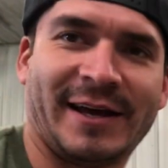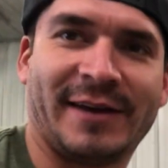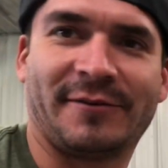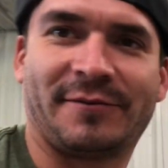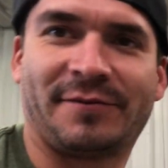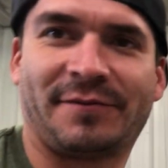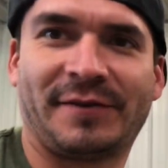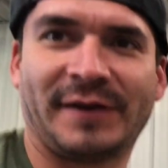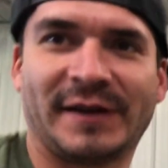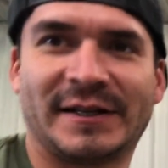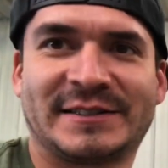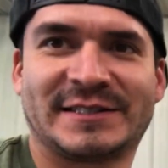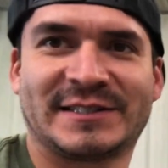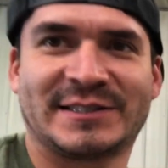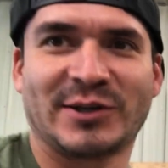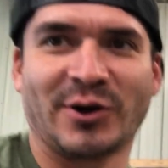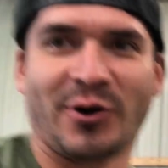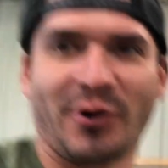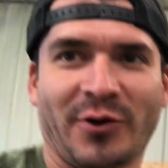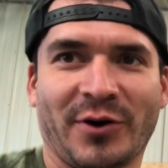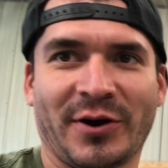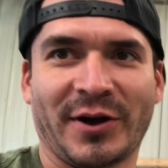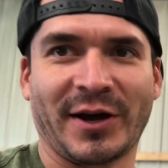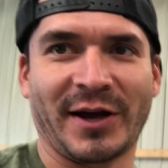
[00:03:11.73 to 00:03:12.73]
fits so
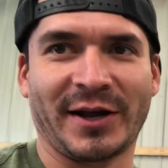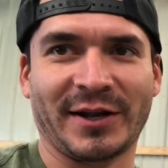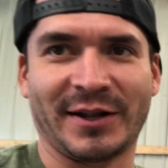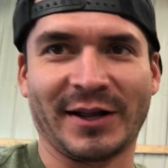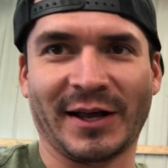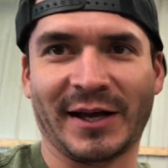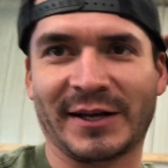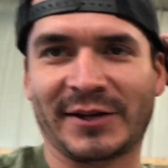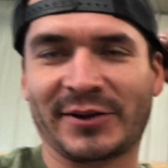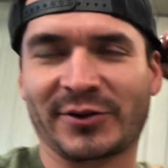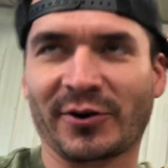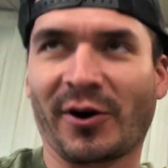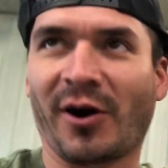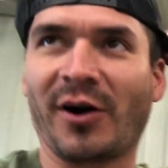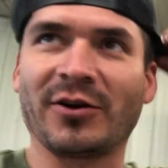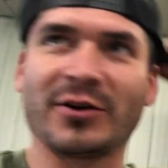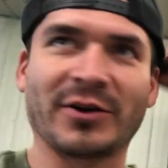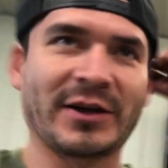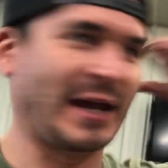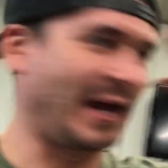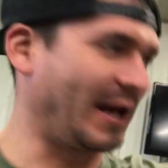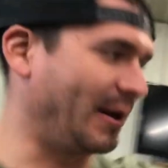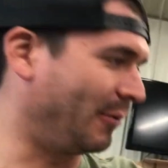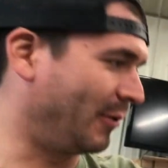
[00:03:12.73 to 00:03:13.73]
good. Like, throttle
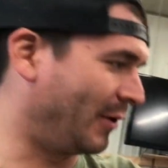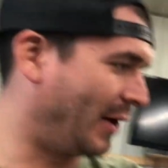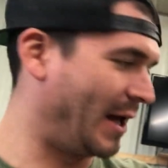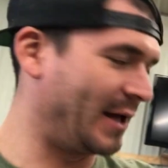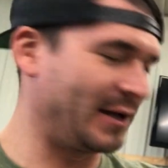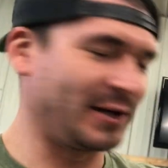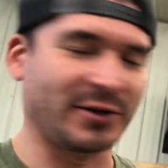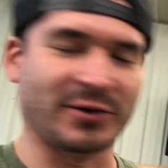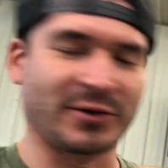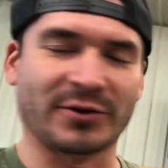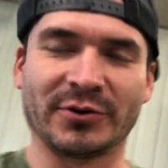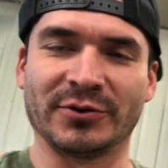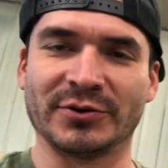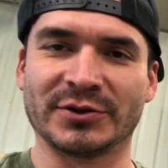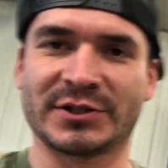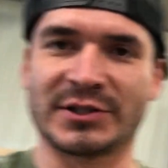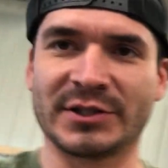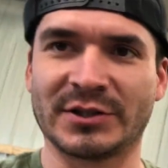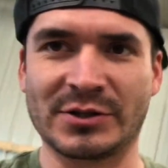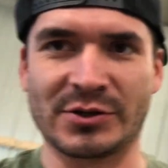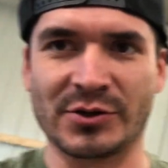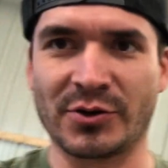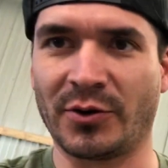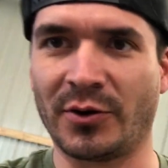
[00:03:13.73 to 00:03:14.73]
cable and the cruise
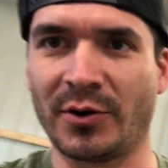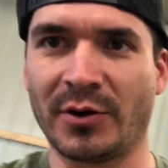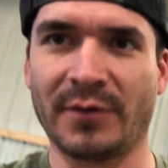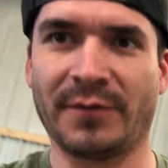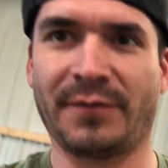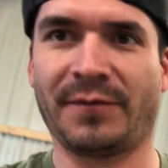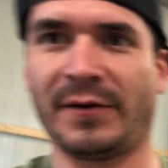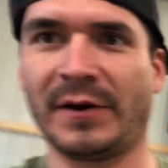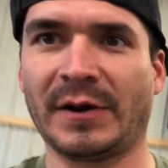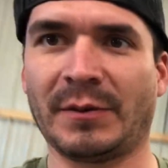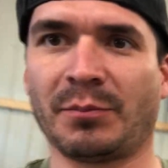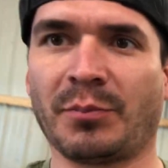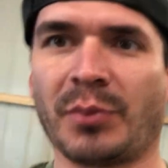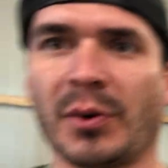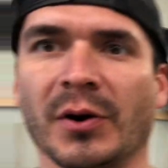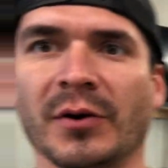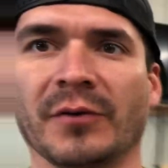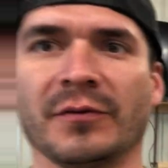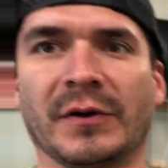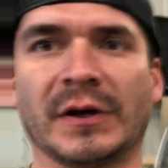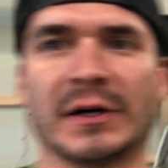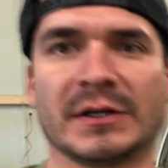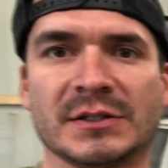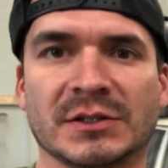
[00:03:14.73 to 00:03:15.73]
control fit
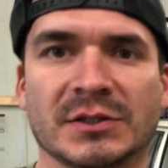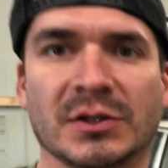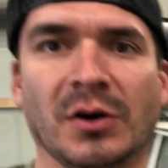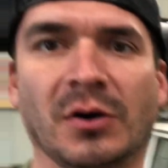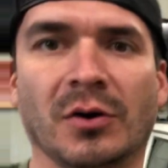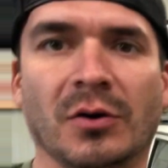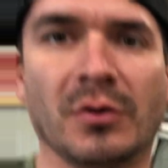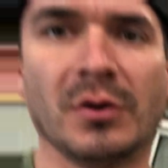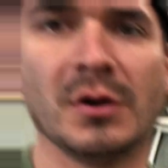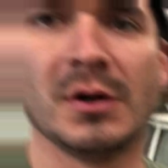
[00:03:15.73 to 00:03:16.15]
perfect. So